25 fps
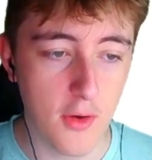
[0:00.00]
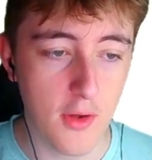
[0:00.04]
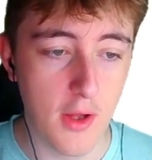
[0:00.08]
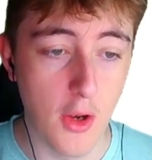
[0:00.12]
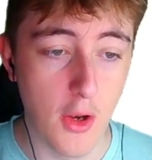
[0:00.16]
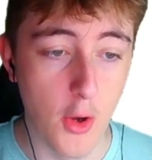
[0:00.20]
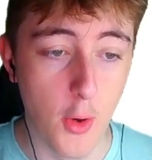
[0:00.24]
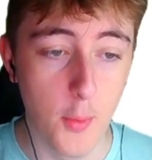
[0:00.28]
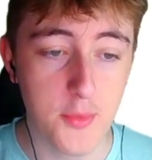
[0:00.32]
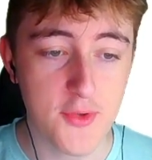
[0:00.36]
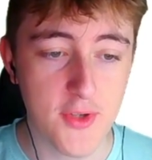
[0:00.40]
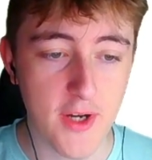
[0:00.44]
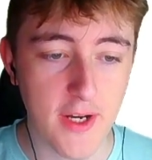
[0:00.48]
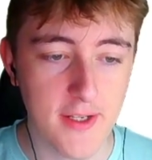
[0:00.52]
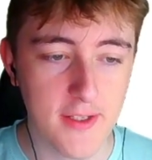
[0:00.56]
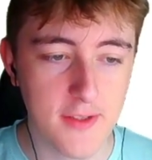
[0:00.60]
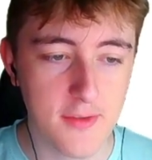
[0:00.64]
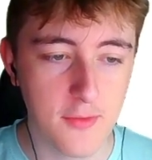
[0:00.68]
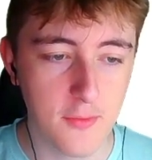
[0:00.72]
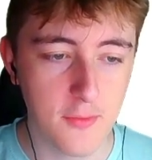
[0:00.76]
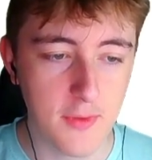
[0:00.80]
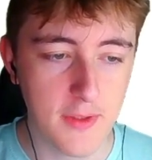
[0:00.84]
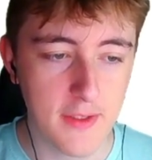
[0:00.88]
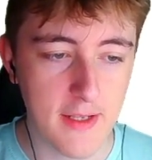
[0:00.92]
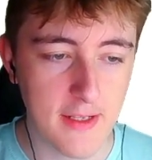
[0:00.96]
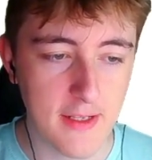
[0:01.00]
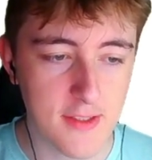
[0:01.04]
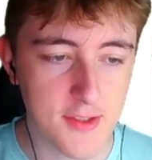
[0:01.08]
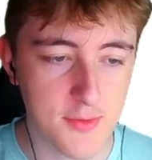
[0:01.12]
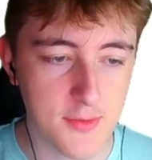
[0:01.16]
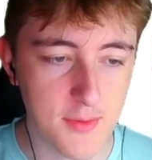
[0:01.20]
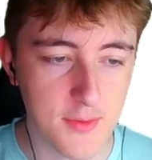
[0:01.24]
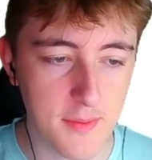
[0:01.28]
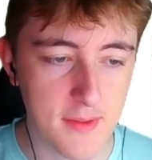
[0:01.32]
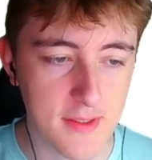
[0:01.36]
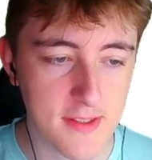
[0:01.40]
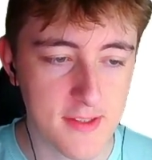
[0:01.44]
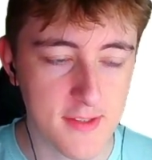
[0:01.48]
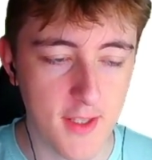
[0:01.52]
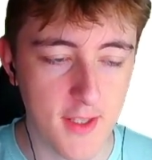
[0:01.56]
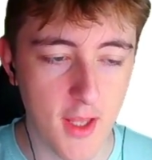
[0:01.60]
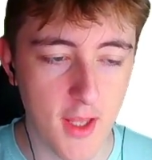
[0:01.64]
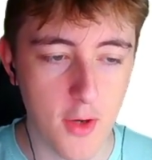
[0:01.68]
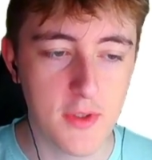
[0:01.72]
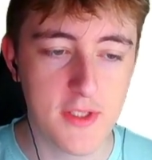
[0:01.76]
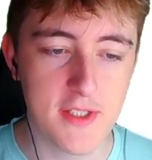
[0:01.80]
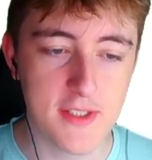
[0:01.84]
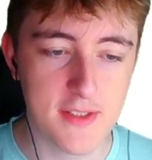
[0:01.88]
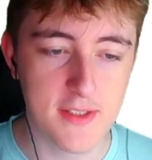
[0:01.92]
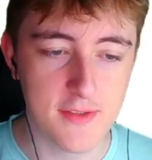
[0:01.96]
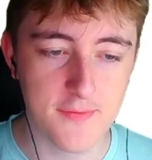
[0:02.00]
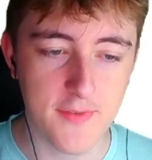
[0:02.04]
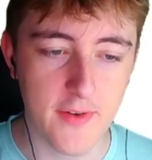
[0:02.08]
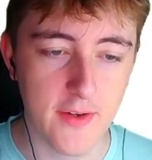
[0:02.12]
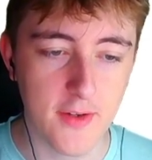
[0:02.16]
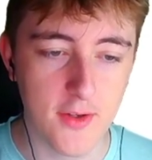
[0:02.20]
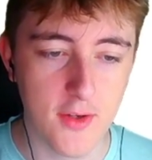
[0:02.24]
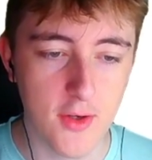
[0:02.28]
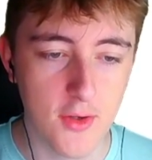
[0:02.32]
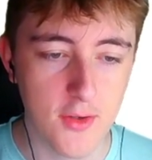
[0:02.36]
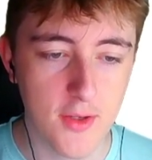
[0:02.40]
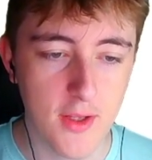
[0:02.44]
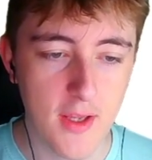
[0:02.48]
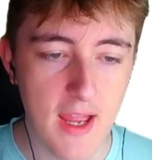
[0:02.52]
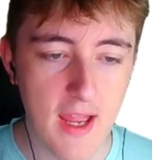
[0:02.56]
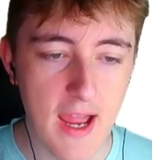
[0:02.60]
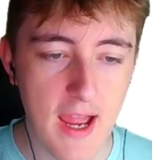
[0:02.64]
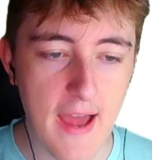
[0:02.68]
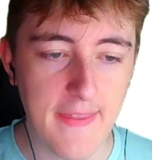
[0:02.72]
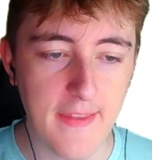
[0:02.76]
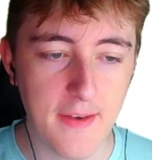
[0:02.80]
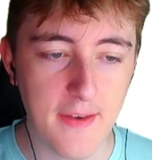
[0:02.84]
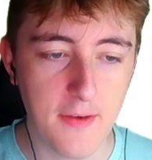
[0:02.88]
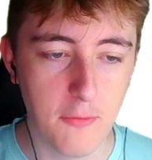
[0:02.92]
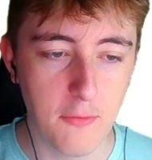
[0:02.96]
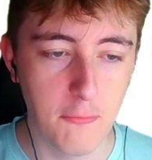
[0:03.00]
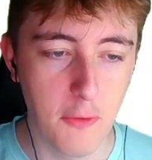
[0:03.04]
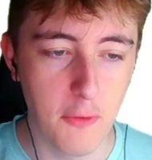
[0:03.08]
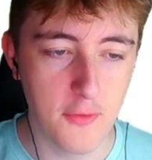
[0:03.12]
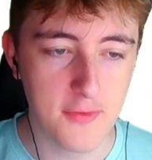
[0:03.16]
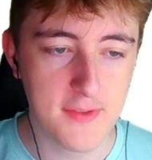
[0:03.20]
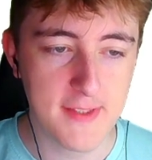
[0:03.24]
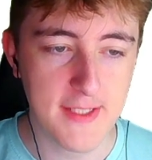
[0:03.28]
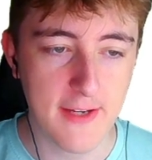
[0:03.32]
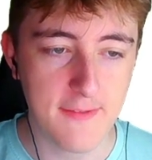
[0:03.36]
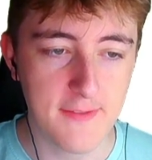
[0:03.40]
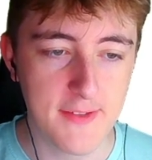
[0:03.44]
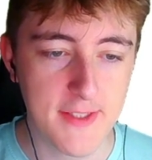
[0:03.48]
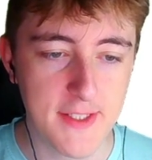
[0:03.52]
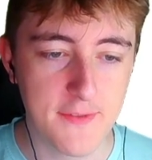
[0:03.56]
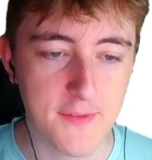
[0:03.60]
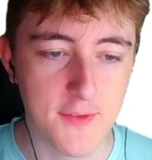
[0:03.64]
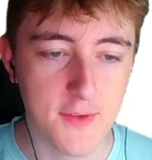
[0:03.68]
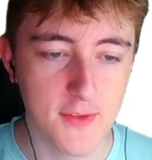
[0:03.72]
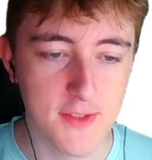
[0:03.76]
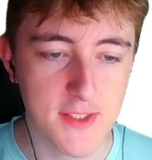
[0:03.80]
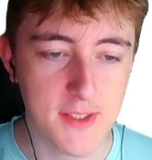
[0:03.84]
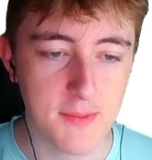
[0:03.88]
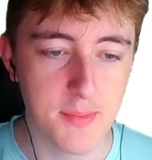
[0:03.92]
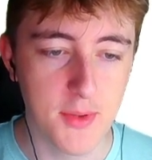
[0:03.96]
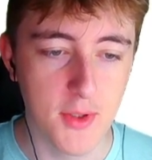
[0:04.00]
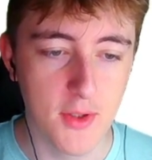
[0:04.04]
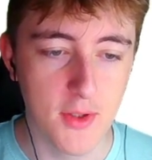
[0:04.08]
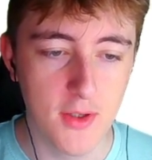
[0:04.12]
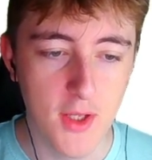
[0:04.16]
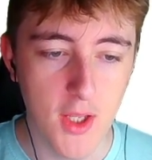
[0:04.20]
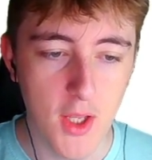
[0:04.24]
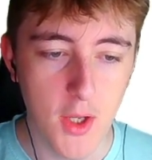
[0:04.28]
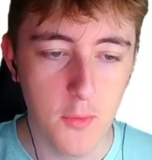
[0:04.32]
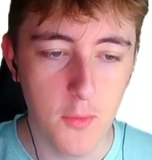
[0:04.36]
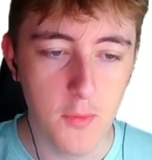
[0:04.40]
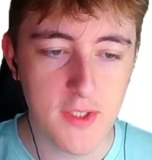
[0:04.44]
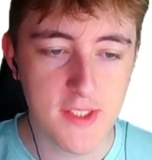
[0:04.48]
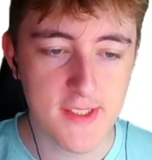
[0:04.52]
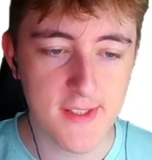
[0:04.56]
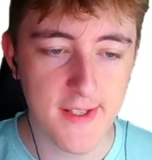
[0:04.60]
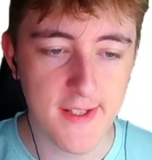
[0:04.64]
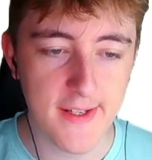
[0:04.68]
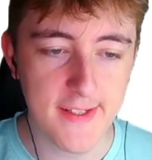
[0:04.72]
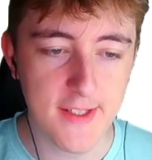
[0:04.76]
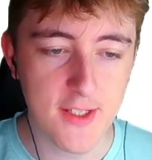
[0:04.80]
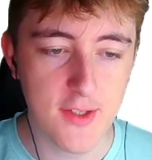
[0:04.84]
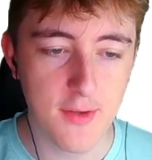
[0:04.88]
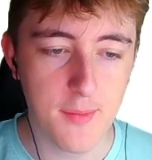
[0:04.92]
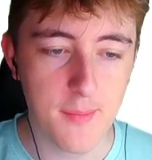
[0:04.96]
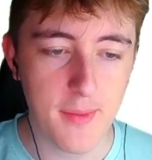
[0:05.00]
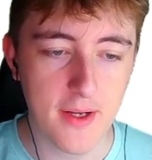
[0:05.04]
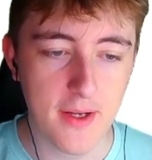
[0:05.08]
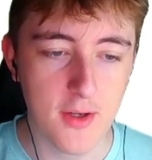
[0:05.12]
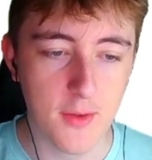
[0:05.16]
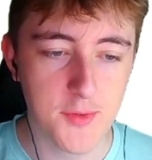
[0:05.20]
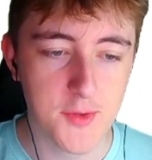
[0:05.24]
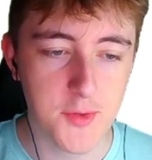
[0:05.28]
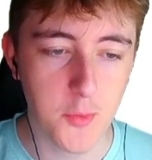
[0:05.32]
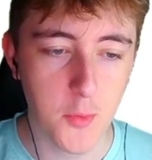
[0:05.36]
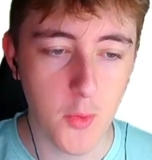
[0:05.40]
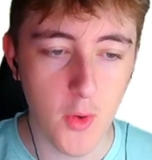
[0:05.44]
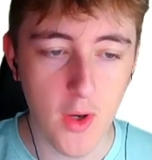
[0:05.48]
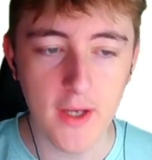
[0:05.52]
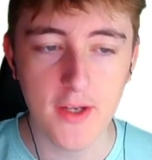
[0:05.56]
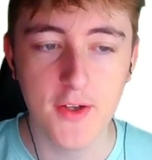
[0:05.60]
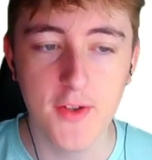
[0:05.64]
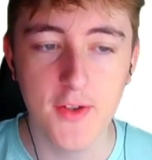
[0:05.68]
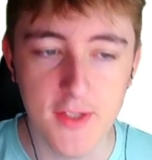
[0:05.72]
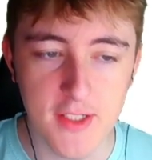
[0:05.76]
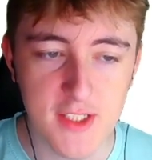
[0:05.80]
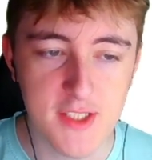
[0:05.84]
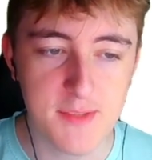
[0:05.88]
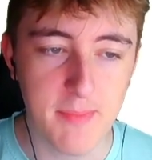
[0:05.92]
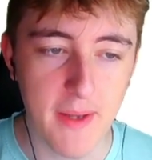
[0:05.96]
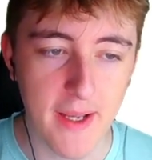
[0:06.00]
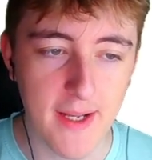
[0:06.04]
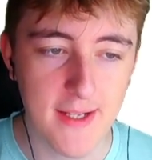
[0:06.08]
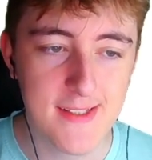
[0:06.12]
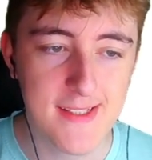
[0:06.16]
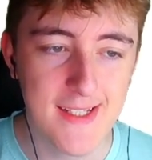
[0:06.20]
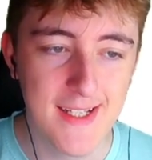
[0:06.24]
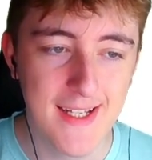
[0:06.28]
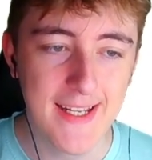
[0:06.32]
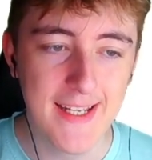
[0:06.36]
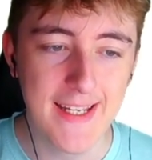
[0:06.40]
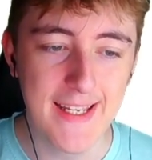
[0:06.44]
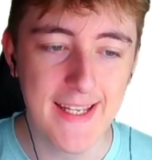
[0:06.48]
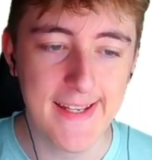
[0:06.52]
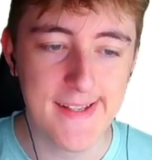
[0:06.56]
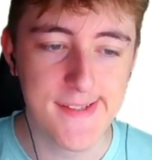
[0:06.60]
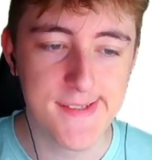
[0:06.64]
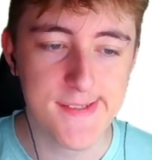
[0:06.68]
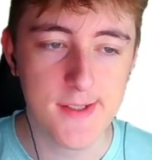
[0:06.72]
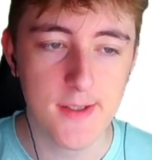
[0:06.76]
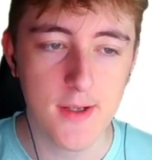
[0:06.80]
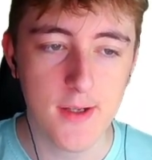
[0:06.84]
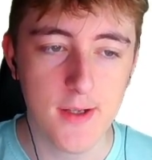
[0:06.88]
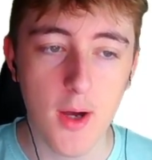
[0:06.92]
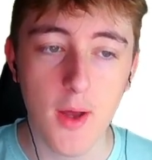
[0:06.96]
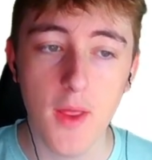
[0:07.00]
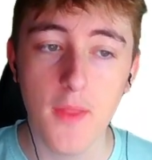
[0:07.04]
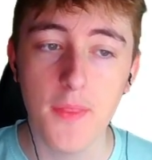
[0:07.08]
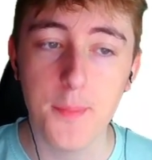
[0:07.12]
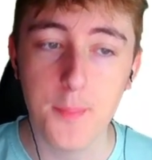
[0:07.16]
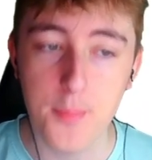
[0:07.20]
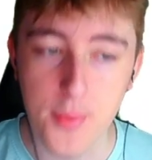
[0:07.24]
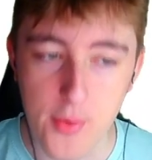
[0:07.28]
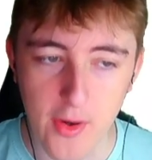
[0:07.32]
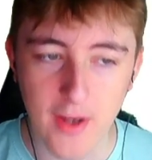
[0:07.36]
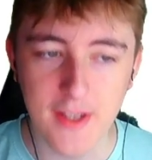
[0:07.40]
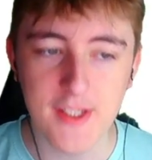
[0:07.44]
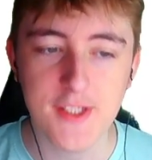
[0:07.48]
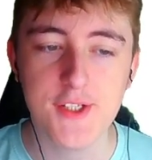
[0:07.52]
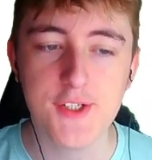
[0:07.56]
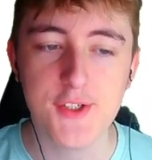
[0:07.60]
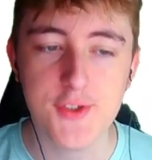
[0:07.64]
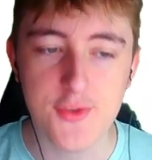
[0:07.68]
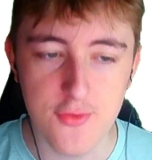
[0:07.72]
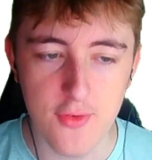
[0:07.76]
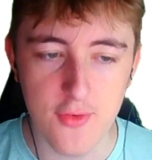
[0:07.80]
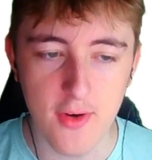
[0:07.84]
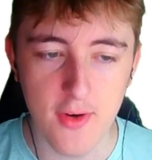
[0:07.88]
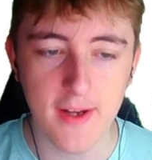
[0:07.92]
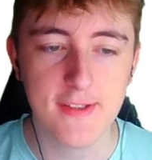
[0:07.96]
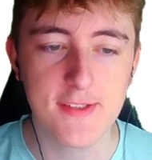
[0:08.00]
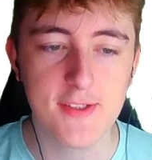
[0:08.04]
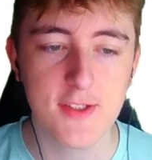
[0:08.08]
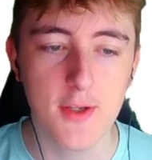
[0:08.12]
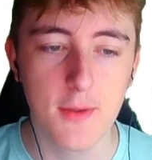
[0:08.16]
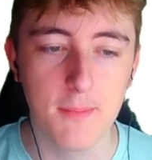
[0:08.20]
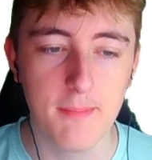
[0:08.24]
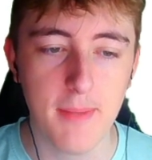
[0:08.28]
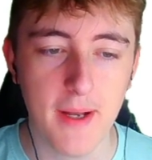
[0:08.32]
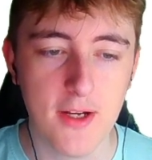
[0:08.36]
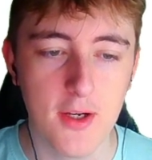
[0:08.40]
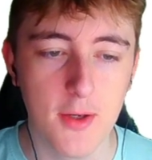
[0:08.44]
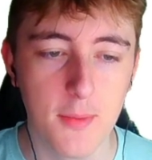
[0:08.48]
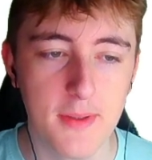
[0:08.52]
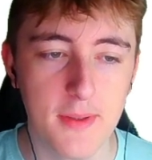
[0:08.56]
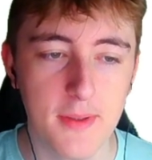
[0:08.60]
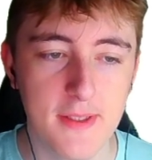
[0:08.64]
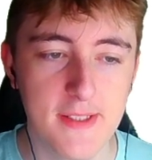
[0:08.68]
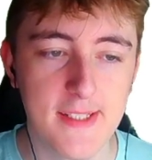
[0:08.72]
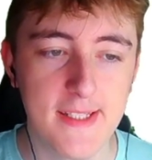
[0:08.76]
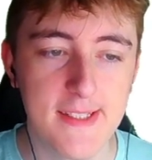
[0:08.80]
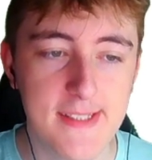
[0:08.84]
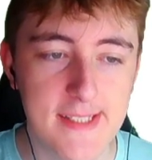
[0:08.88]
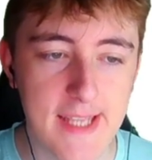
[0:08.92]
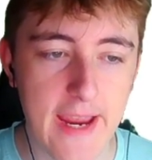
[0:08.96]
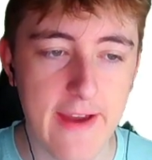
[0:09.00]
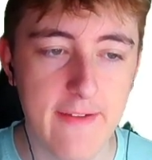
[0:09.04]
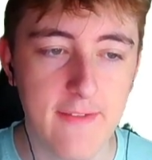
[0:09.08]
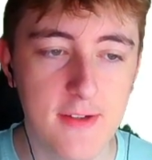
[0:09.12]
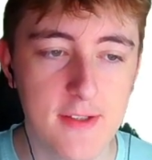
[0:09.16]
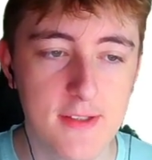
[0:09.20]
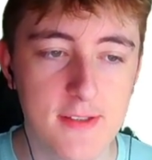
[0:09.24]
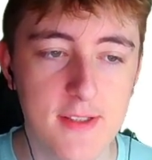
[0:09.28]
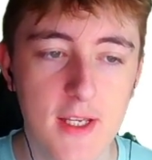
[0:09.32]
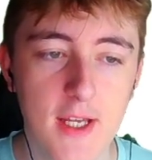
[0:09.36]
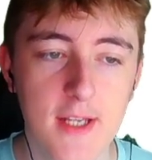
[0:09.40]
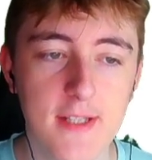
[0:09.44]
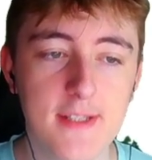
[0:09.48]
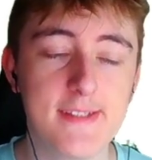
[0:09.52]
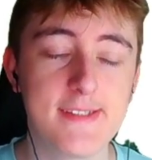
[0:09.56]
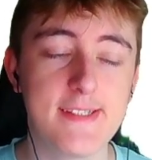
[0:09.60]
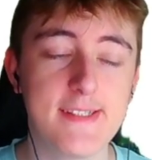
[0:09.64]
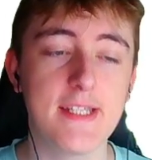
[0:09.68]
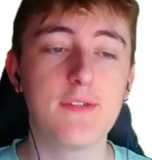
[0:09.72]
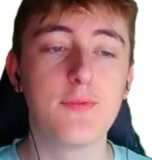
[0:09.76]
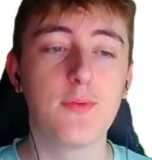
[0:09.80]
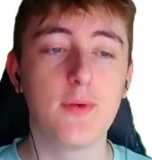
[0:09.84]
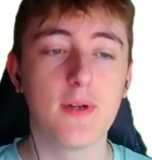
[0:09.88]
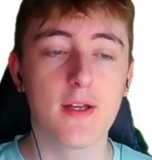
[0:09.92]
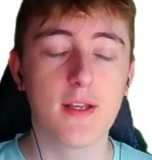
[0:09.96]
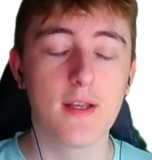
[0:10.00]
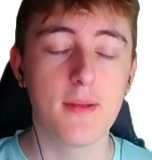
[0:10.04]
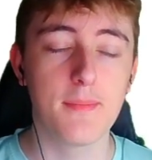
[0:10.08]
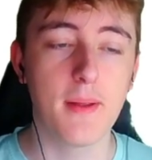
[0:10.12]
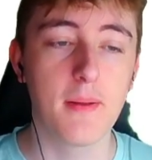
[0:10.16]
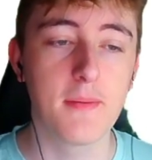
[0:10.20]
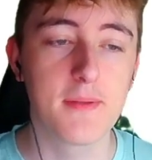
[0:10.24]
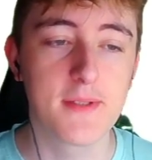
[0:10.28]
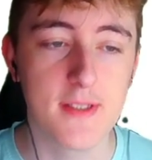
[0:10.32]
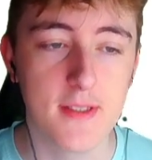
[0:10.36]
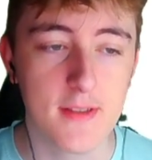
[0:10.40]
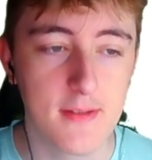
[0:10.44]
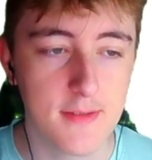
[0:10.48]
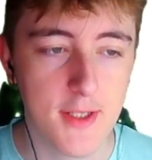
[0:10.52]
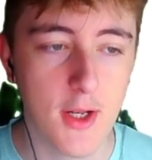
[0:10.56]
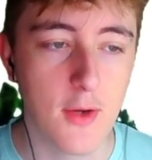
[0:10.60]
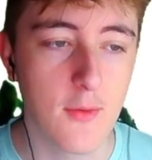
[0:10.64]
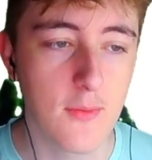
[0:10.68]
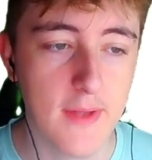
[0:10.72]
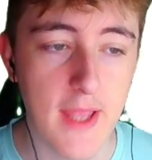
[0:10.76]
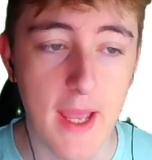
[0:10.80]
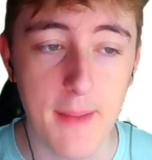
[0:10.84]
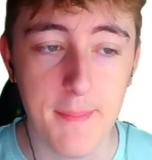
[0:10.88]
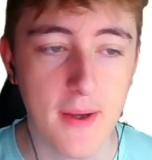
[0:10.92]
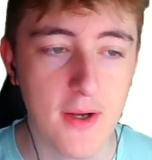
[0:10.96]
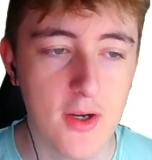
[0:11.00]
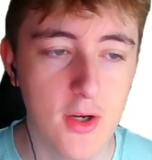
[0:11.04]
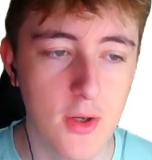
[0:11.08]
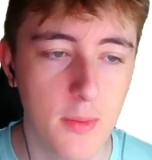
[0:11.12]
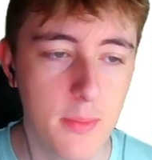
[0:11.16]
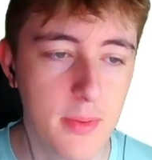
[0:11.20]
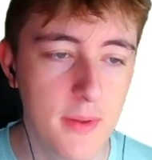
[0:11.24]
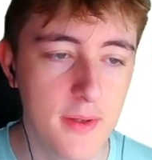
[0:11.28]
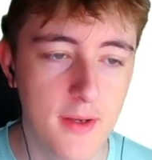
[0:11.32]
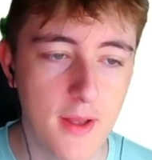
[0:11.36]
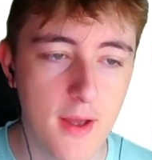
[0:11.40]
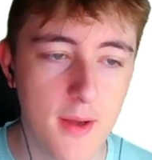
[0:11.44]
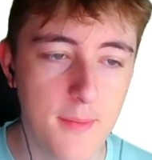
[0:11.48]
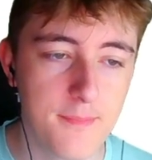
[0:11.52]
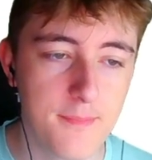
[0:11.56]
uptrend. We then sweep this low, which isn't very good, and then we're obviously having difficulty, but we're slightly coming back up. So what I could expect is price trying to come back up into these areas to see if we're going to be able to get back up and